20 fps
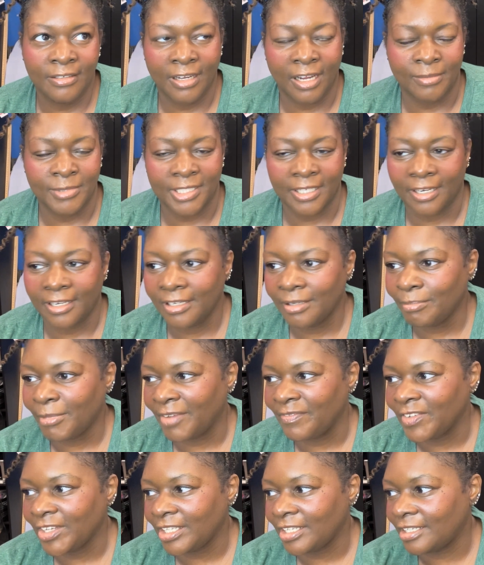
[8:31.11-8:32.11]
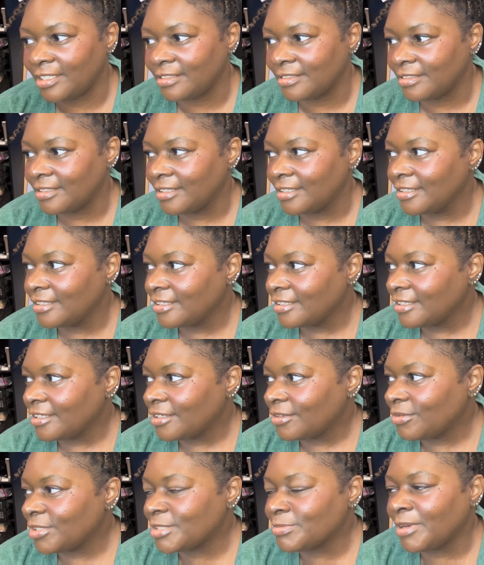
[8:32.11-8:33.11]
I'm sorry, my villain,
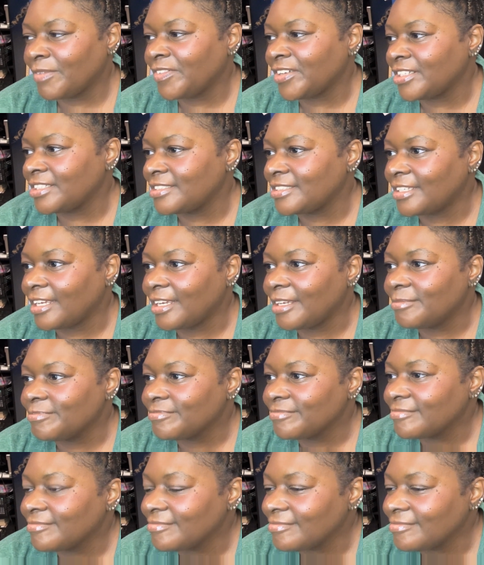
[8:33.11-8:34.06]
what's my villain's name?